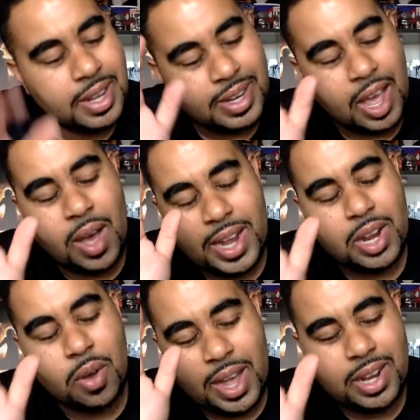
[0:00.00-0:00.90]
No!
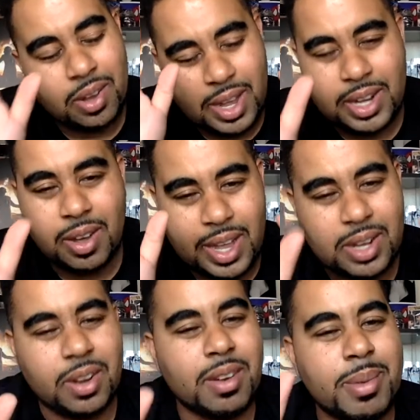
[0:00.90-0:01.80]
Now, I
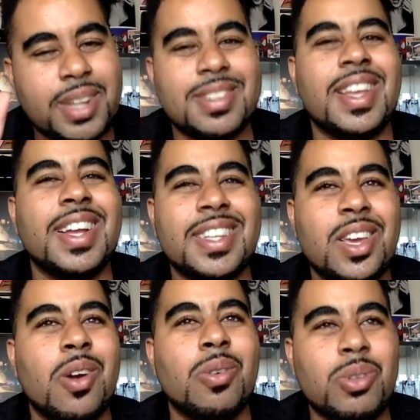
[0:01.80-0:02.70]
know, everybody's like,
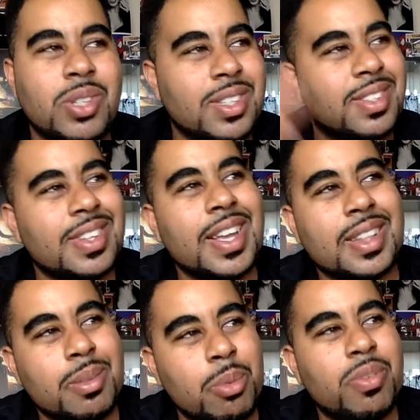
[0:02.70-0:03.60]
yo, you just
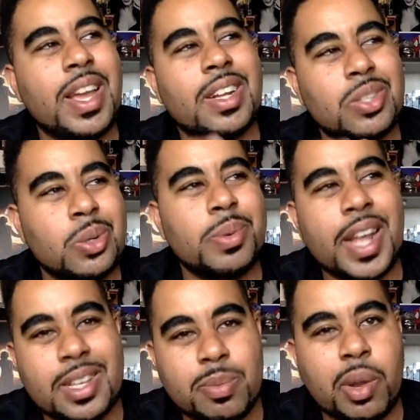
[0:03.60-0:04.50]
said the movie had a
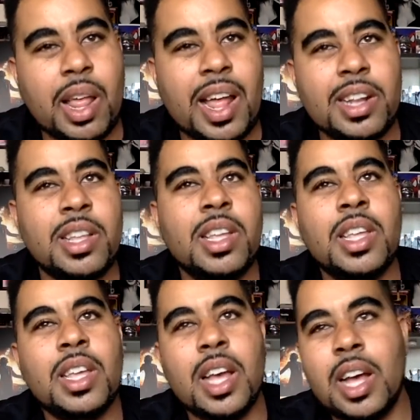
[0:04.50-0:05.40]
stupid-ass plot
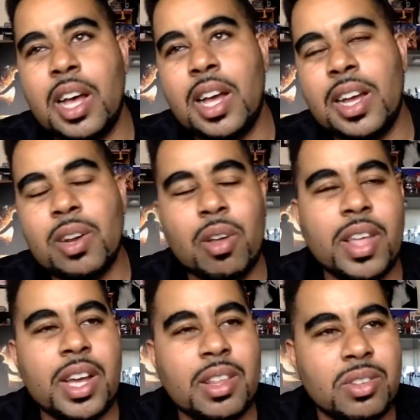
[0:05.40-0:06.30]
and all
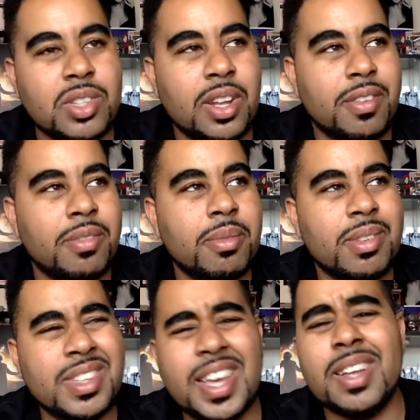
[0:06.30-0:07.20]
that other stuff.
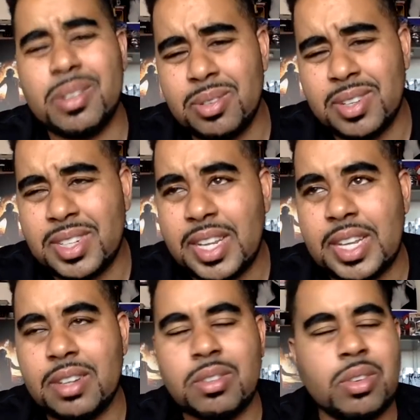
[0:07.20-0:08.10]
Yeah, dude, it
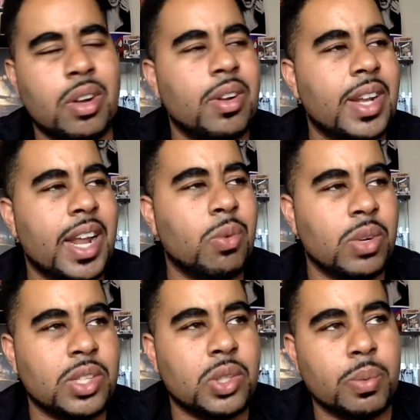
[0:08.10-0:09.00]
did. You know, it had a really
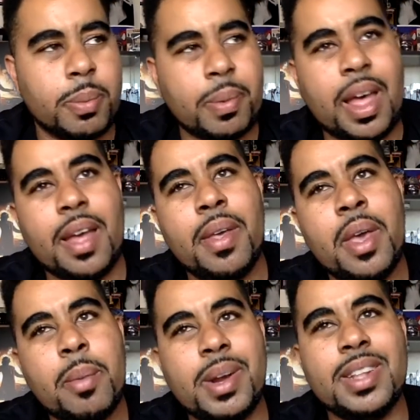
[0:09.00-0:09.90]
stupid plot.
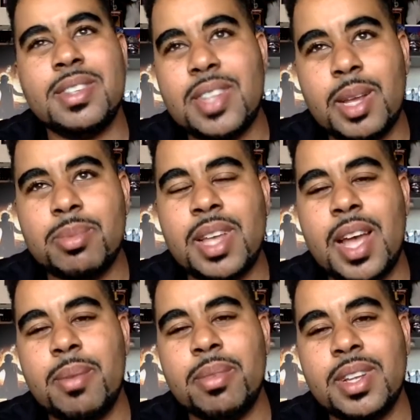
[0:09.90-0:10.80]
But at the same
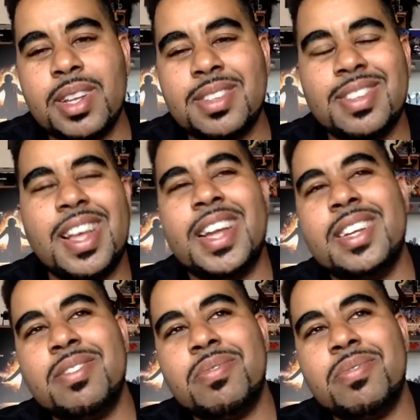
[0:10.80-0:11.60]
time, it's like,